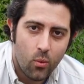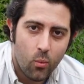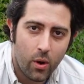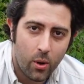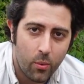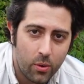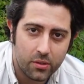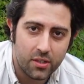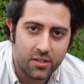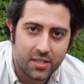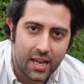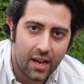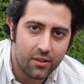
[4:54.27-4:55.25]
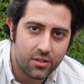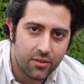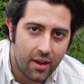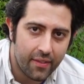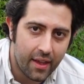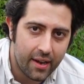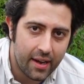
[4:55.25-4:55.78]
What I will do to
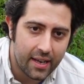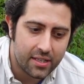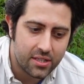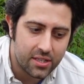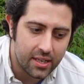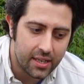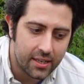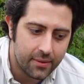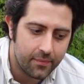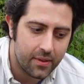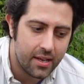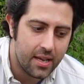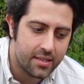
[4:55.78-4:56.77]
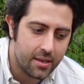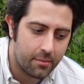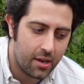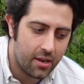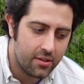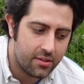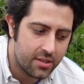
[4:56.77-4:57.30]
counteract that next year is I'm
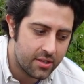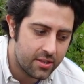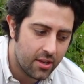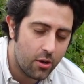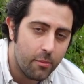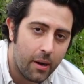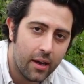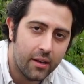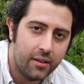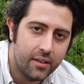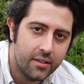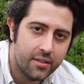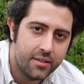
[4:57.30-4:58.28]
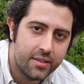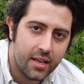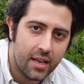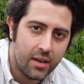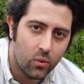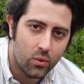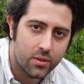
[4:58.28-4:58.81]
going to sow my onions
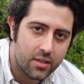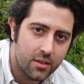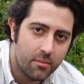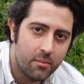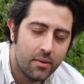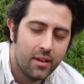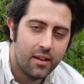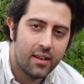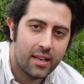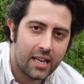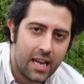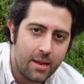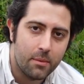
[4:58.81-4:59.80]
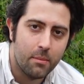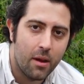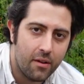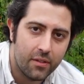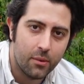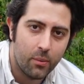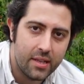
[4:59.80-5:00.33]
in autumn, keep them
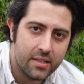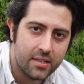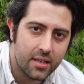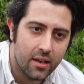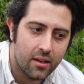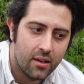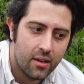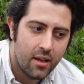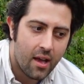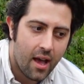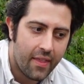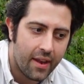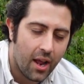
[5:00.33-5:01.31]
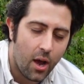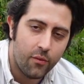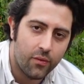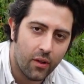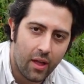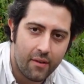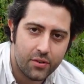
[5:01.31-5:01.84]
over the winter, and then
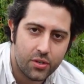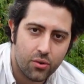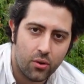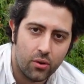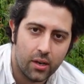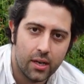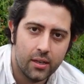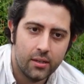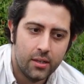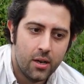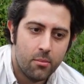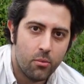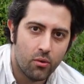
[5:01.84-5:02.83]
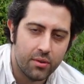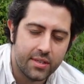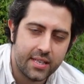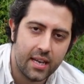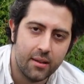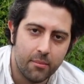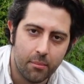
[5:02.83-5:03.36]
hopefully I'll have stronger, more
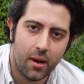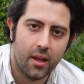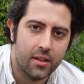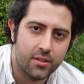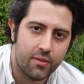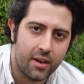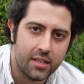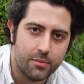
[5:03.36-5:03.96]
resilient plants ready